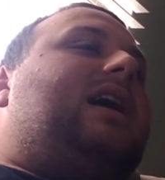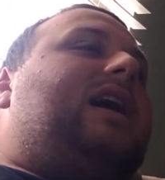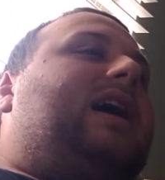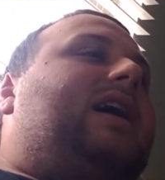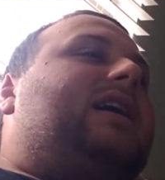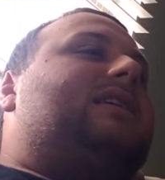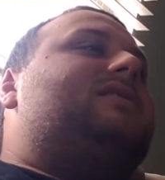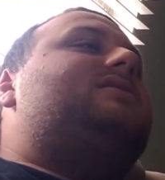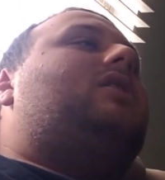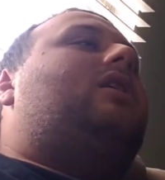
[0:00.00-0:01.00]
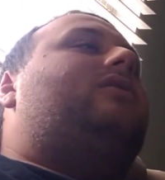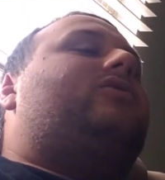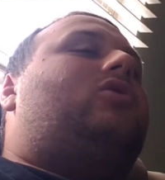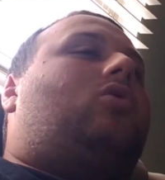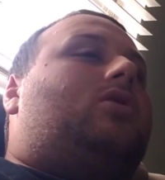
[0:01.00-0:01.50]
and, of
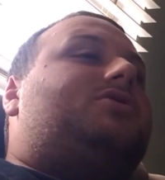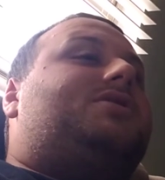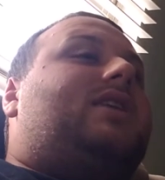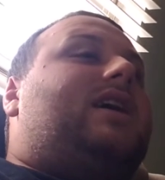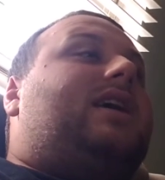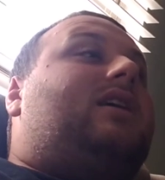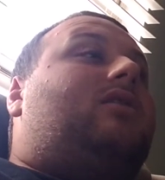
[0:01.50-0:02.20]
course, Ozzy